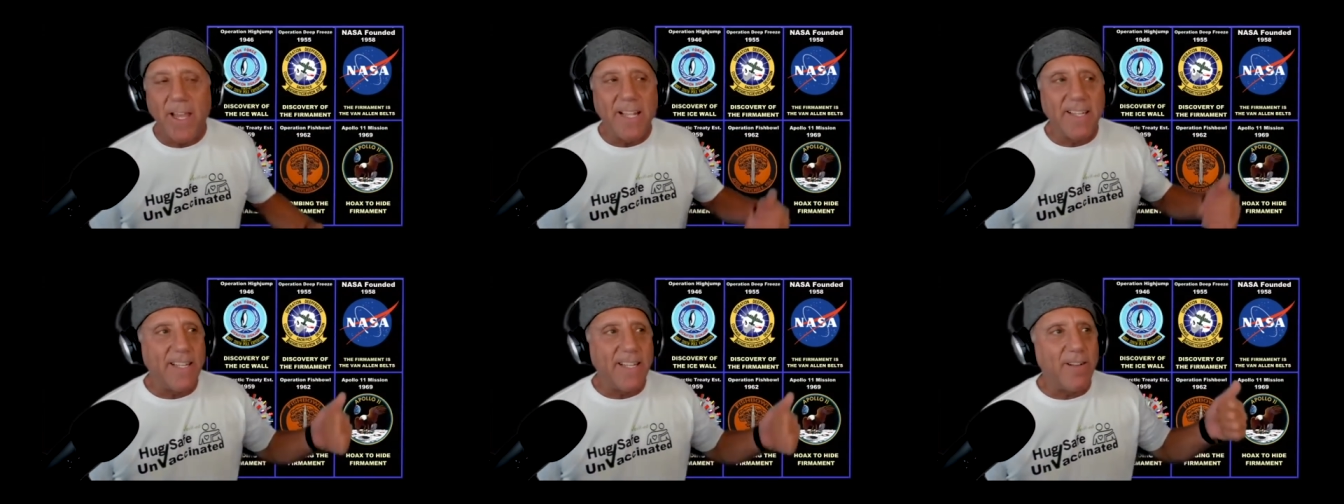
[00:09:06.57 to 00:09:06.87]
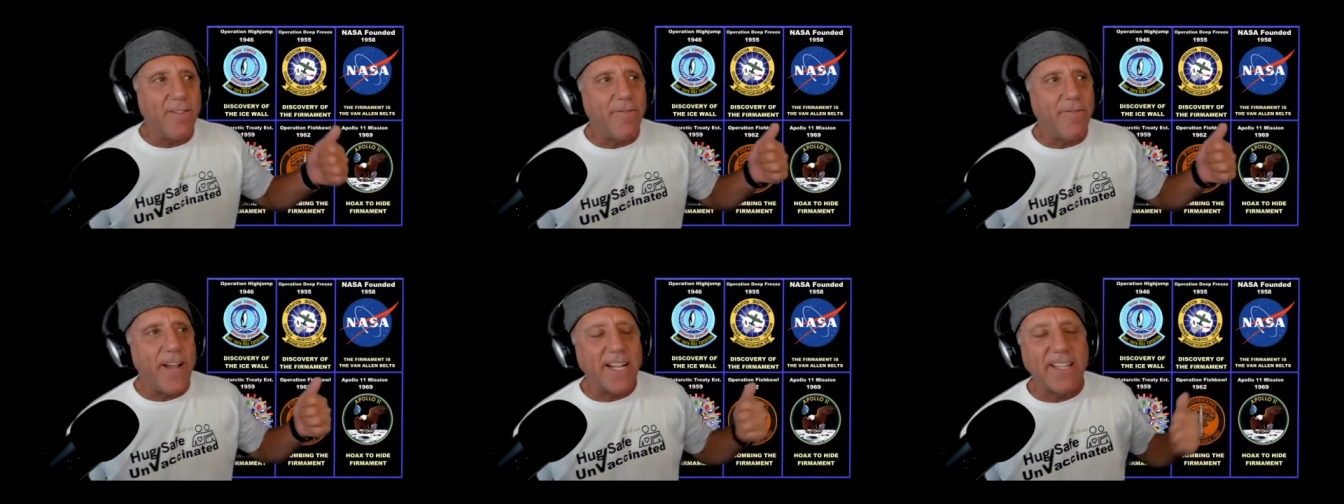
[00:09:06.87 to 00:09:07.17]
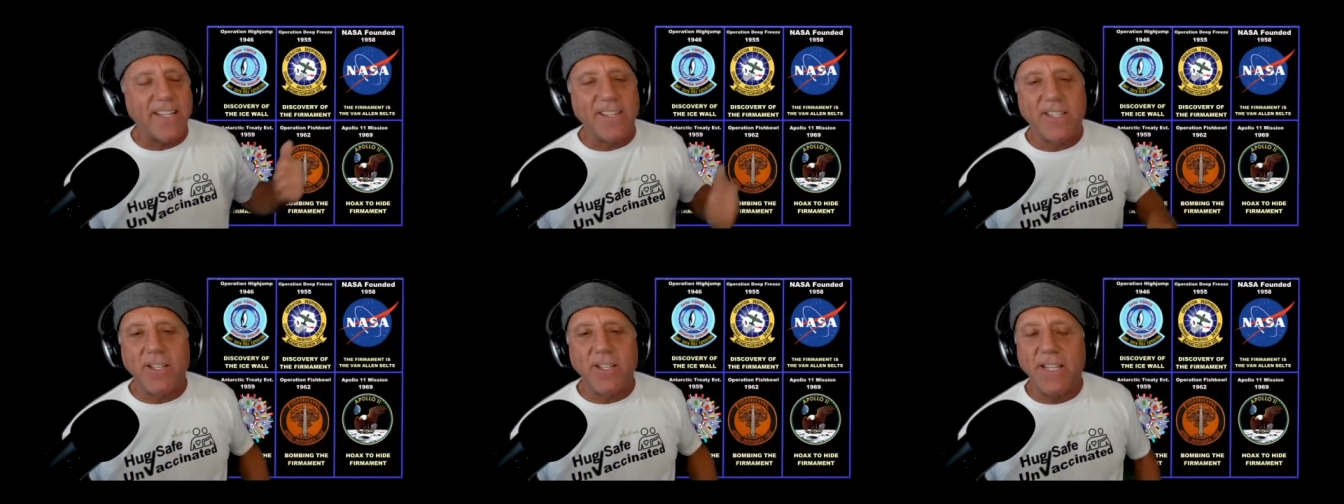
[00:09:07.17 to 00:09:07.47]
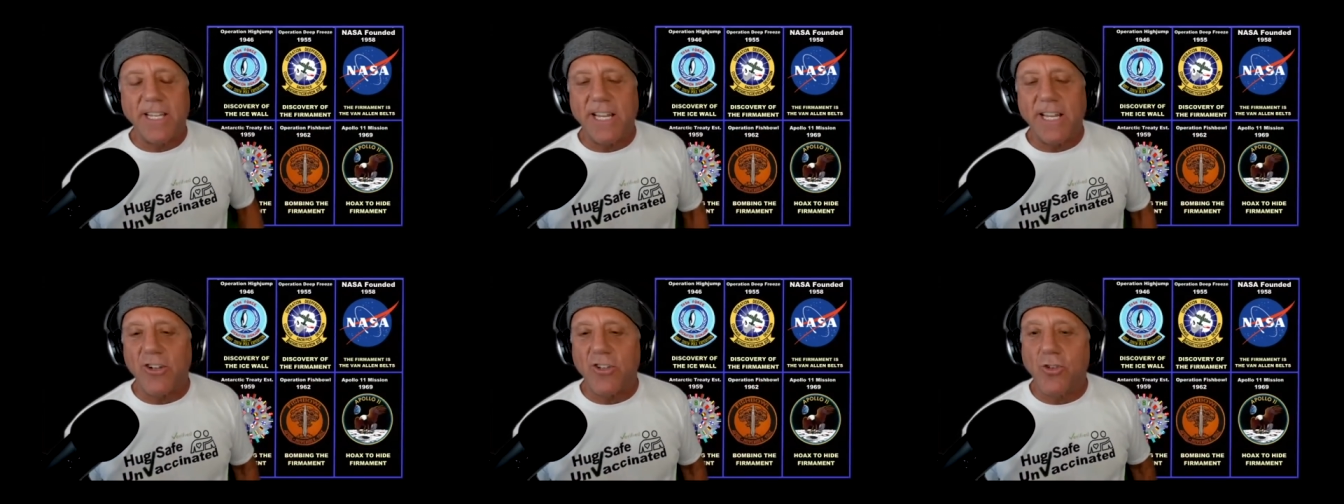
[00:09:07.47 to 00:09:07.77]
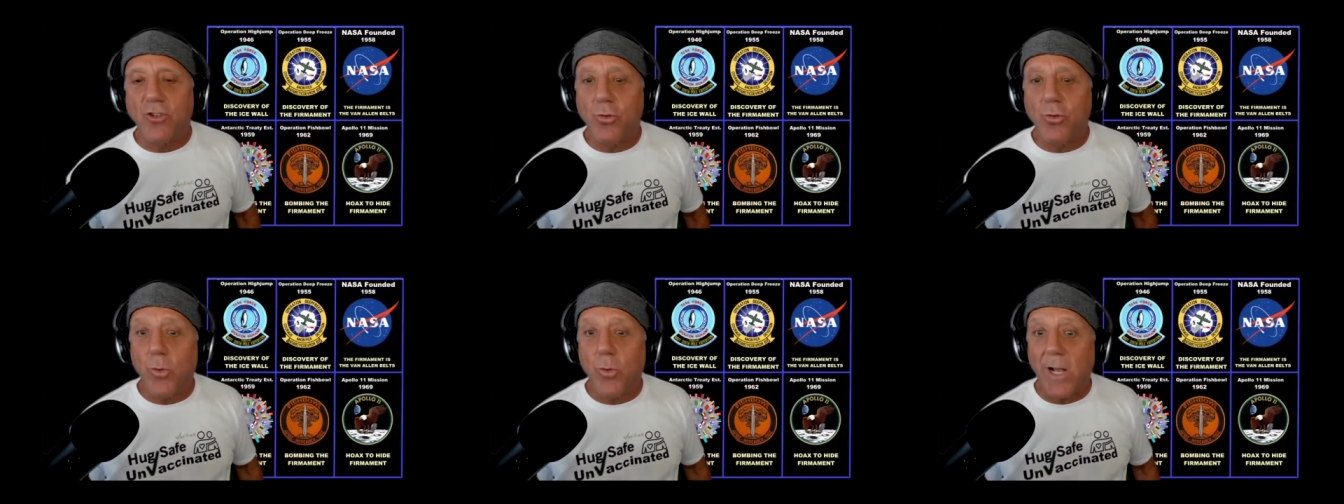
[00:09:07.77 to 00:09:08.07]
is in effect until the year
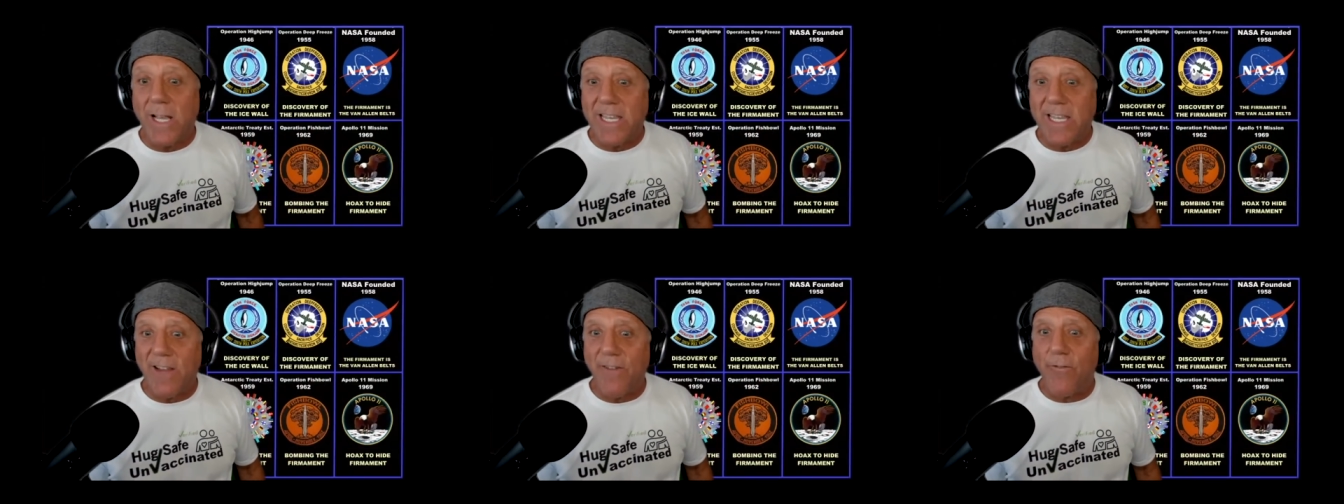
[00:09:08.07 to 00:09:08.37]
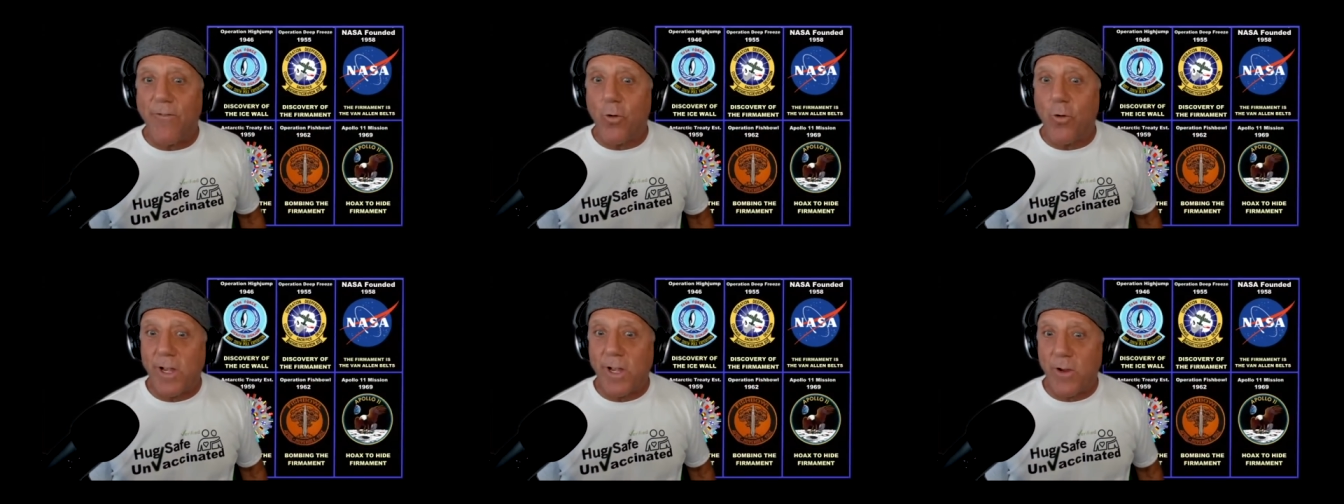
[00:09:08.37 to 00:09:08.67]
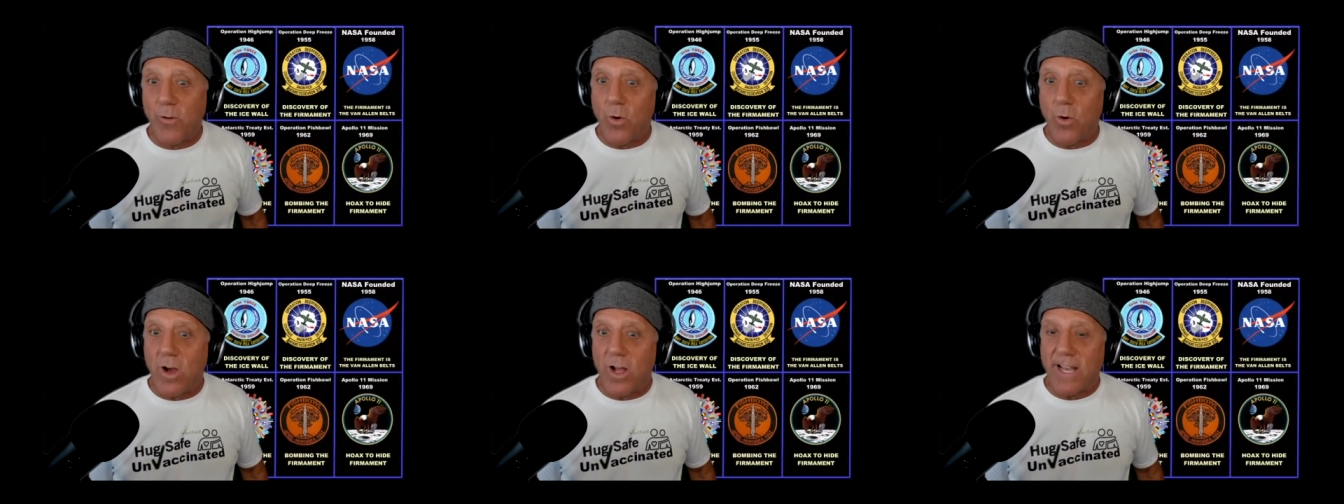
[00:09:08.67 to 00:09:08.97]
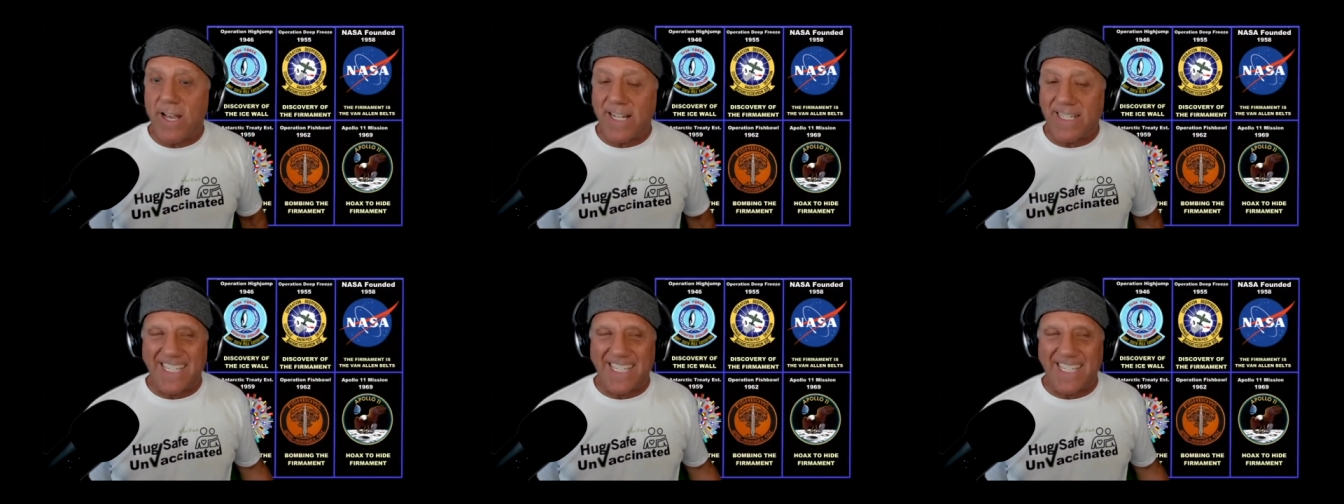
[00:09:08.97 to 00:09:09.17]
2041.